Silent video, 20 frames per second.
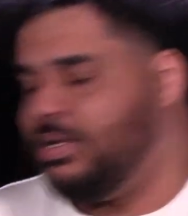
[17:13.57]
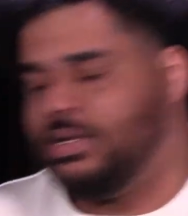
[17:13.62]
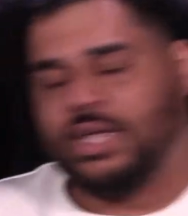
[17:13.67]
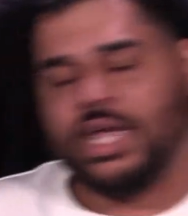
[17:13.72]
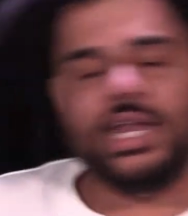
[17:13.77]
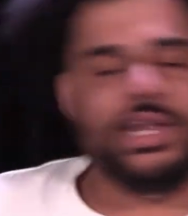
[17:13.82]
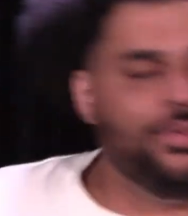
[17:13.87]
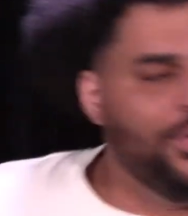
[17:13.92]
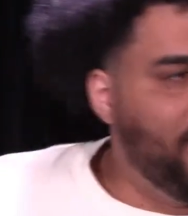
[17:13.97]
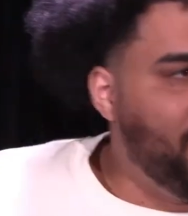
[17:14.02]

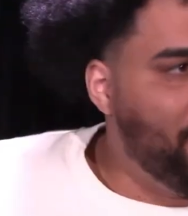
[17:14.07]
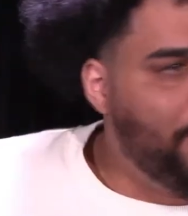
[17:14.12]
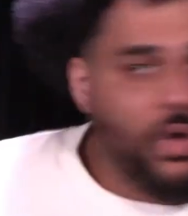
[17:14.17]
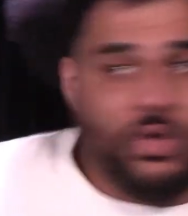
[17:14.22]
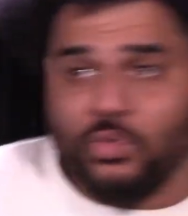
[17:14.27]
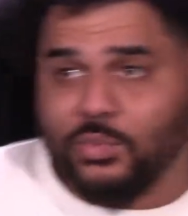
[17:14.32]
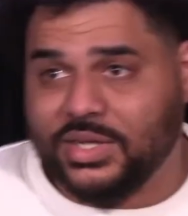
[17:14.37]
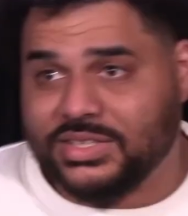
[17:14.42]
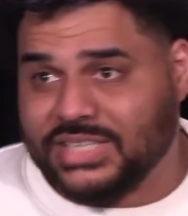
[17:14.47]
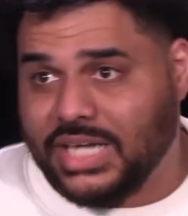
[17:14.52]
Anyway, I'm
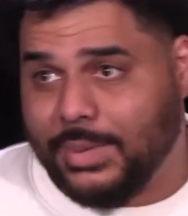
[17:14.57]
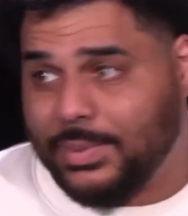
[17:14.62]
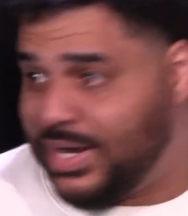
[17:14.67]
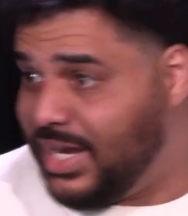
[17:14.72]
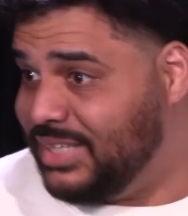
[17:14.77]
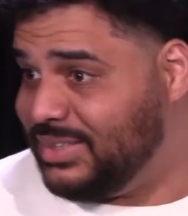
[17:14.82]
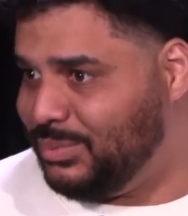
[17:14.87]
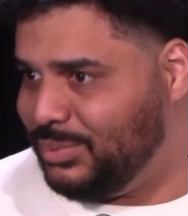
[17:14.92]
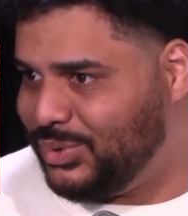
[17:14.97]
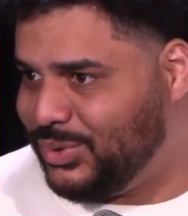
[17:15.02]
over my time, I
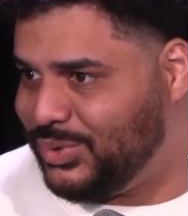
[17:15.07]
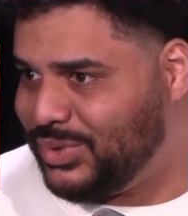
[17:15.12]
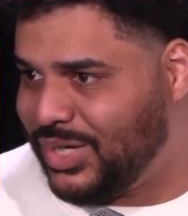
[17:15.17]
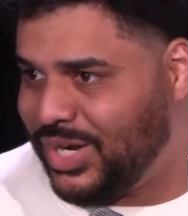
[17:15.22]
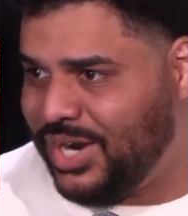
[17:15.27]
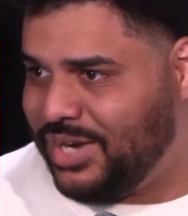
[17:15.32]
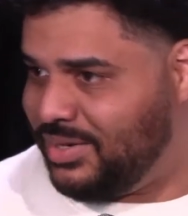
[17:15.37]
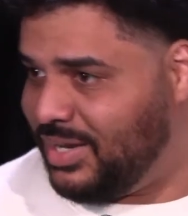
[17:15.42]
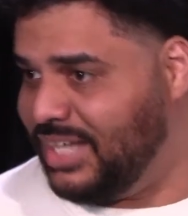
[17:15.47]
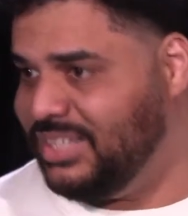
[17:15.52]
guess. I'm so
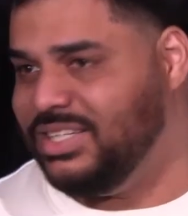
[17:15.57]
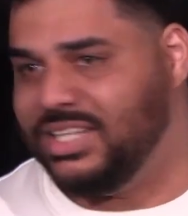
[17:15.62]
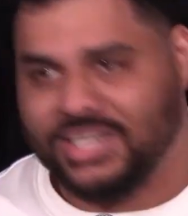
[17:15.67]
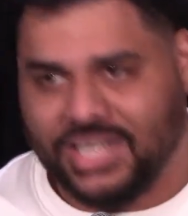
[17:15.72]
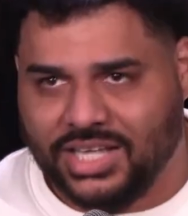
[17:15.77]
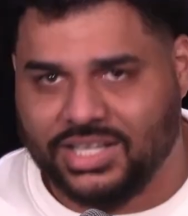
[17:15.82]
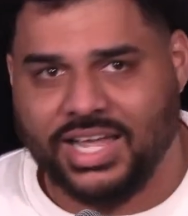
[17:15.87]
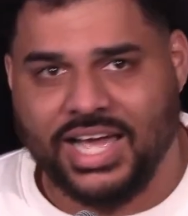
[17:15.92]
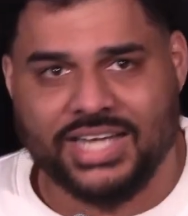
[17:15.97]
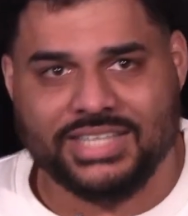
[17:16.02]
sorry. I did
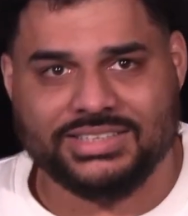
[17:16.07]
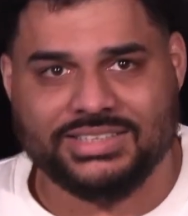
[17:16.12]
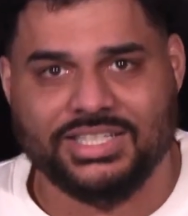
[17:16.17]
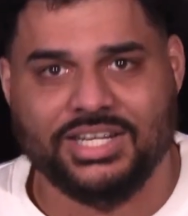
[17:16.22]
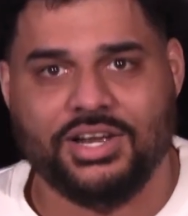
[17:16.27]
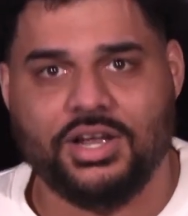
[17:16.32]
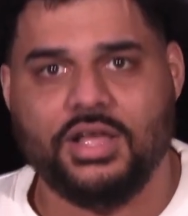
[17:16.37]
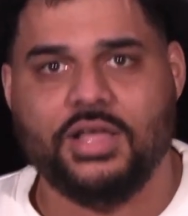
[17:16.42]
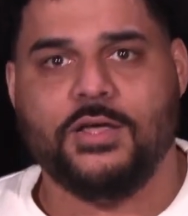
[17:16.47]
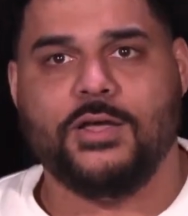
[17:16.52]
that last
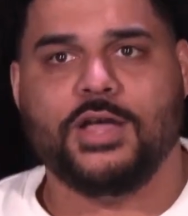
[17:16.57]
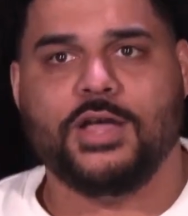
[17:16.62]
year.